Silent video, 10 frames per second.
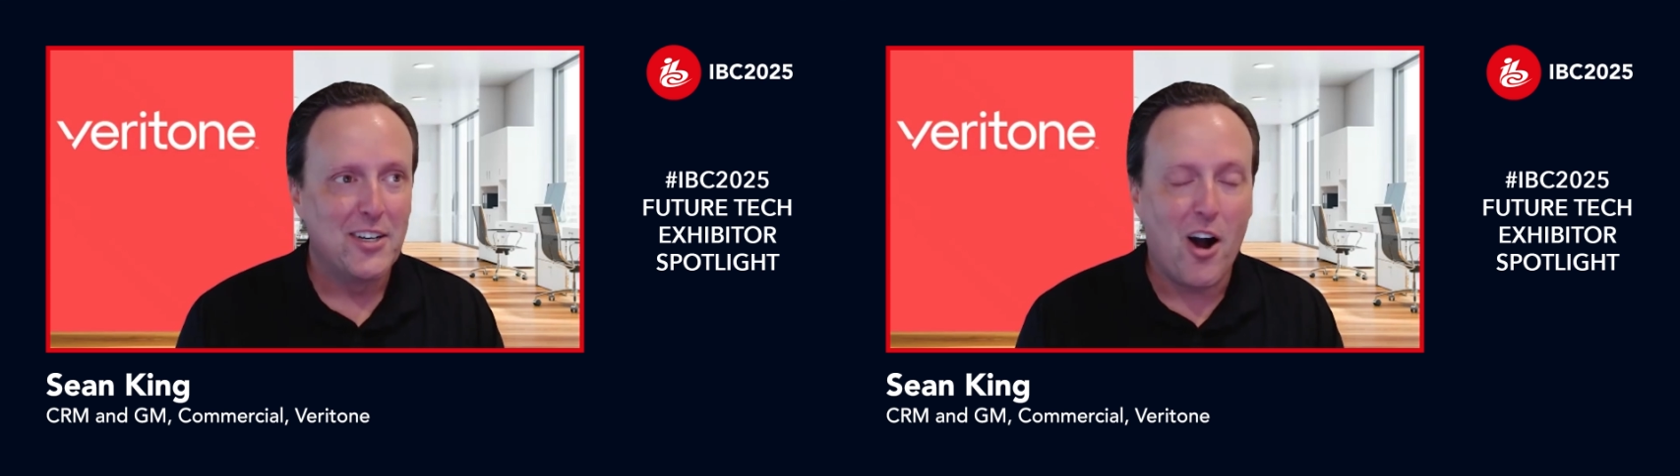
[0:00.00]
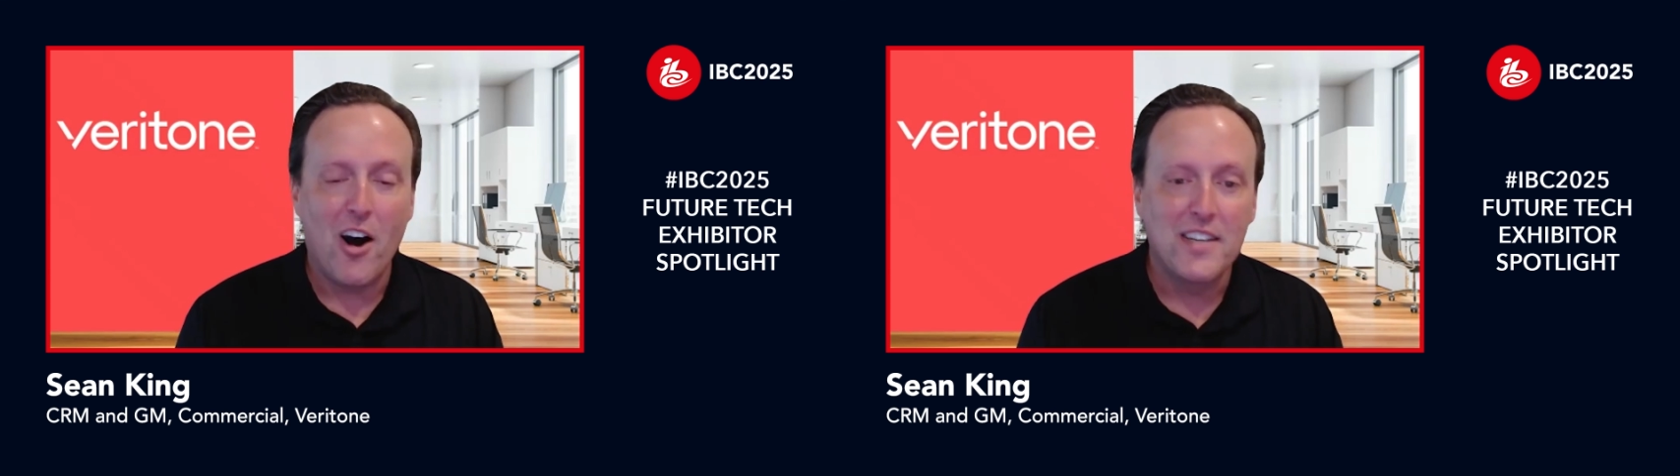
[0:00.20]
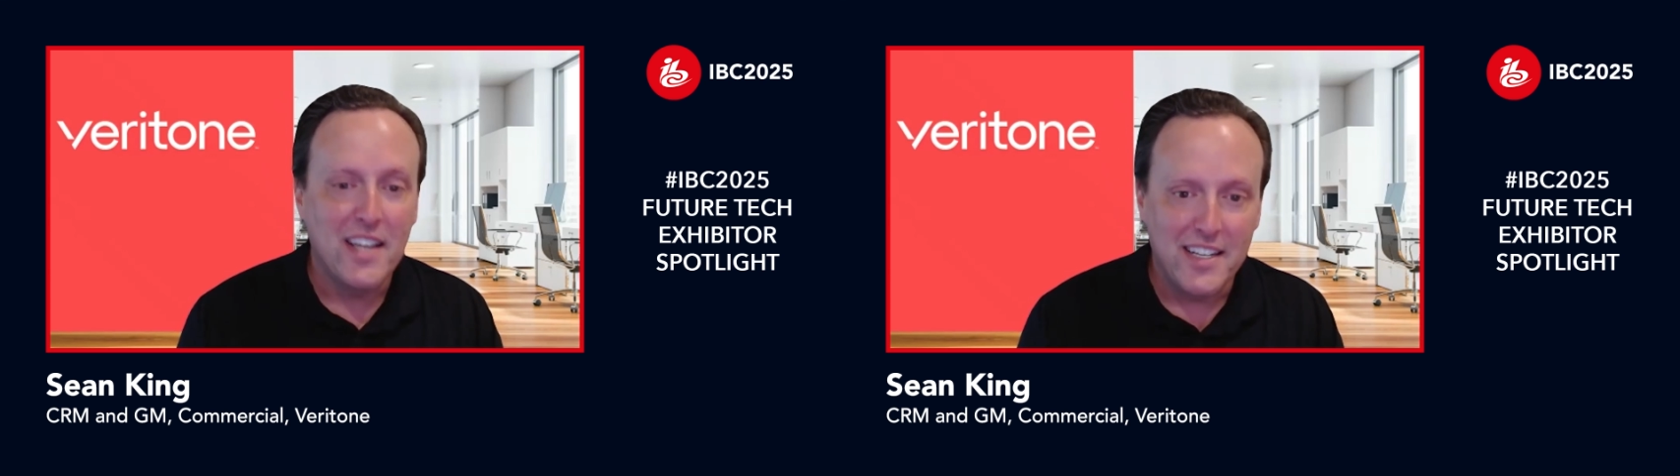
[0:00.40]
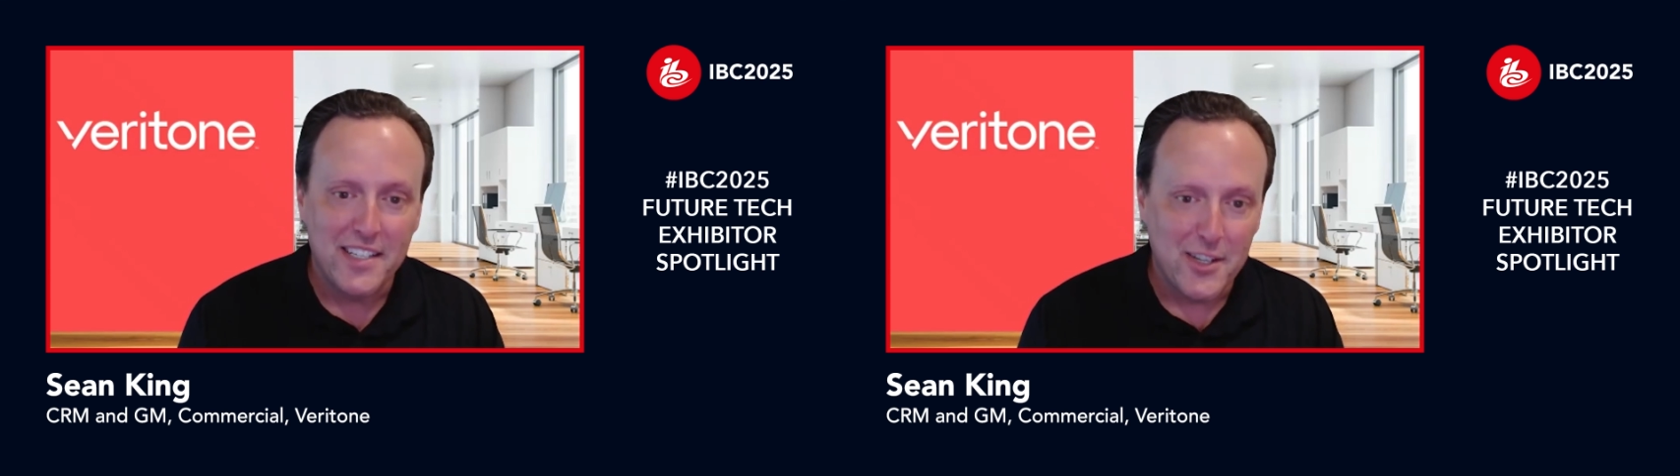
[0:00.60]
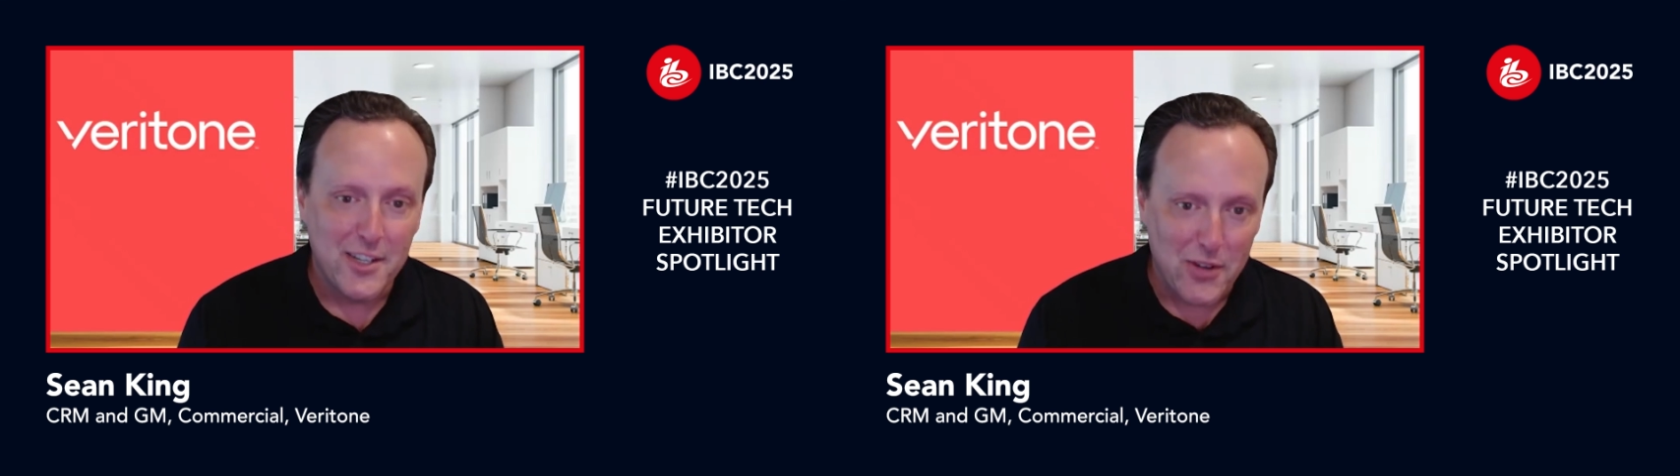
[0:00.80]
content
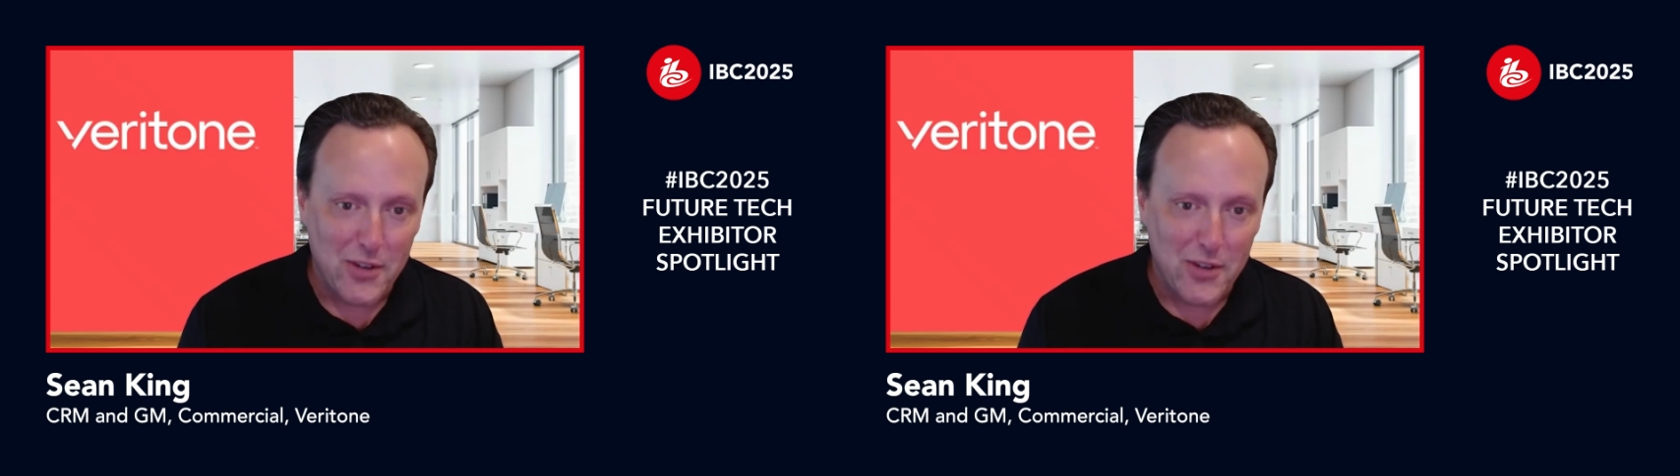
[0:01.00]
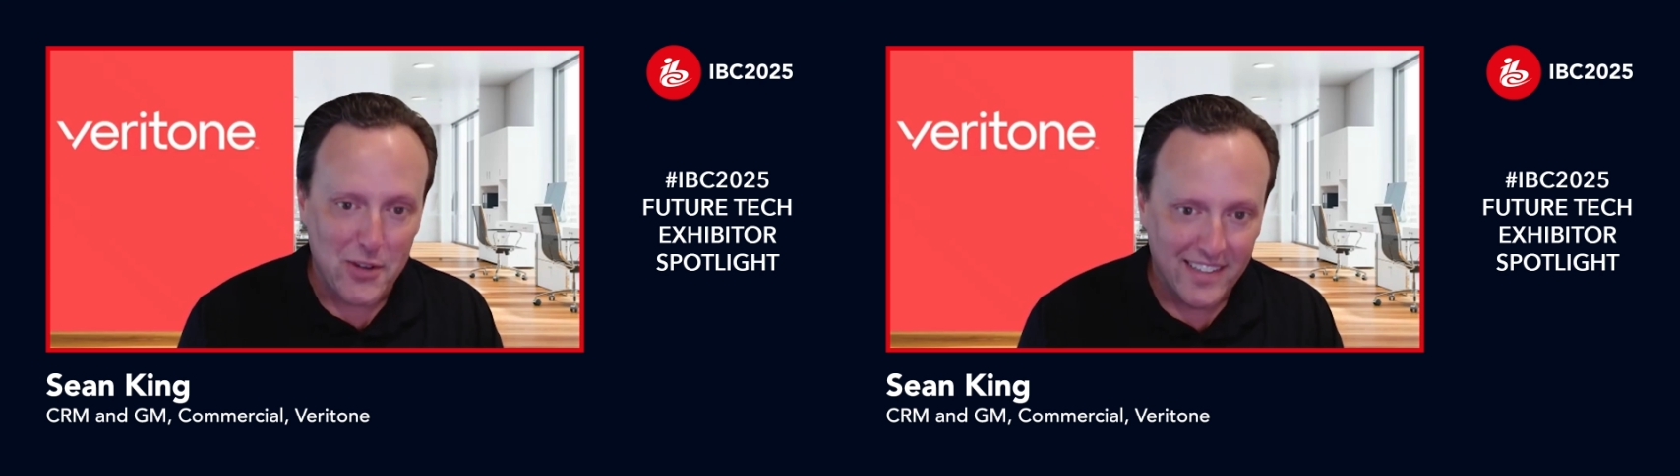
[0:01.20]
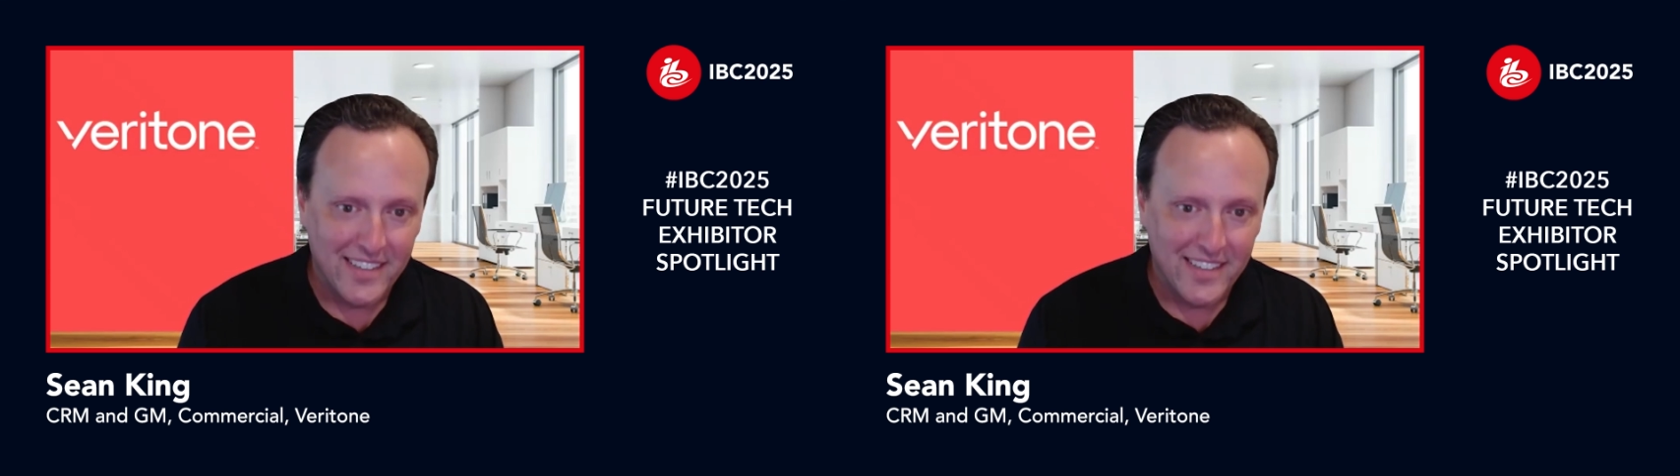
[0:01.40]
is still king.